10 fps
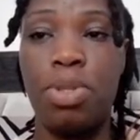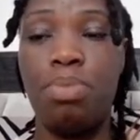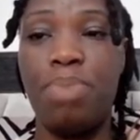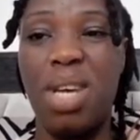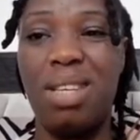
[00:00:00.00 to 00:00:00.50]

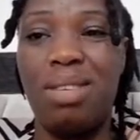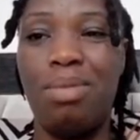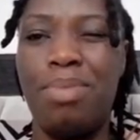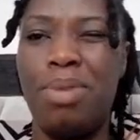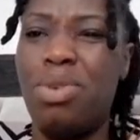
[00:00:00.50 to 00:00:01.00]
Hospital
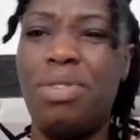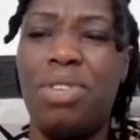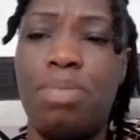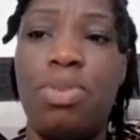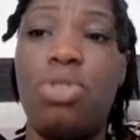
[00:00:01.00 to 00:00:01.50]
bed could be
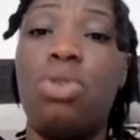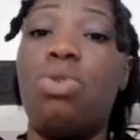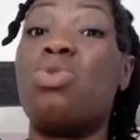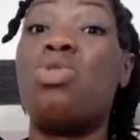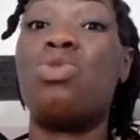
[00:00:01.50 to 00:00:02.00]
a mode of
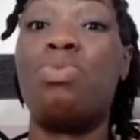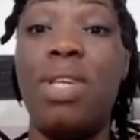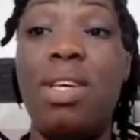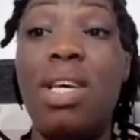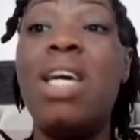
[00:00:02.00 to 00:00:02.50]
transmission. It could
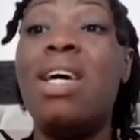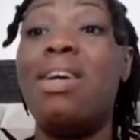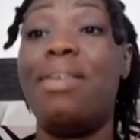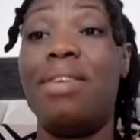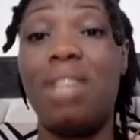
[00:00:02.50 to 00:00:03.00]
also
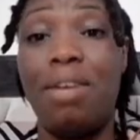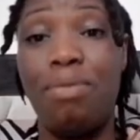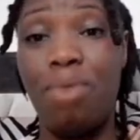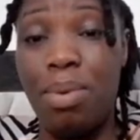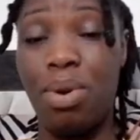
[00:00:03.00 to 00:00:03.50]
be a
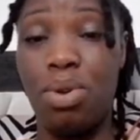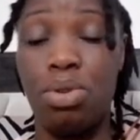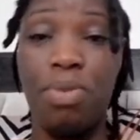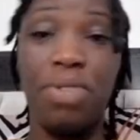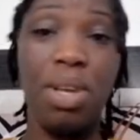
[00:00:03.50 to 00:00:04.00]

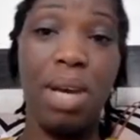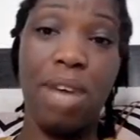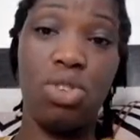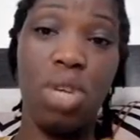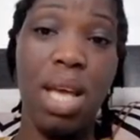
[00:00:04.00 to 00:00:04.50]
reservoir because some
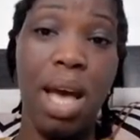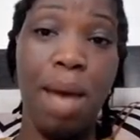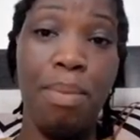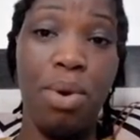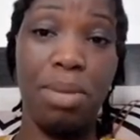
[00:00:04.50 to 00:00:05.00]
of them can
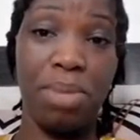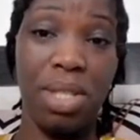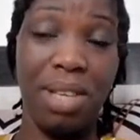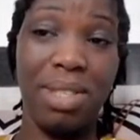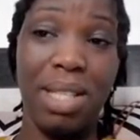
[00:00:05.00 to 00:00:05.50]
actually
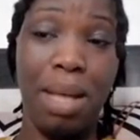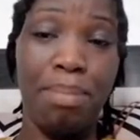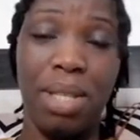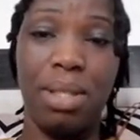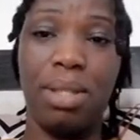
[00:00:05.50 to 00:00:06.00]
harbor
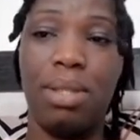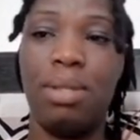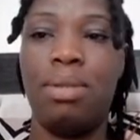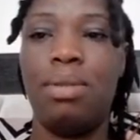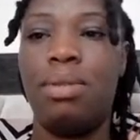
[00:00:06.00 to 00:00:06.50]
themselves in that
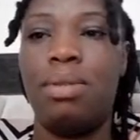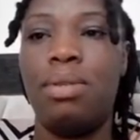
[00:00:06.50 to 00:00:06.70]
place.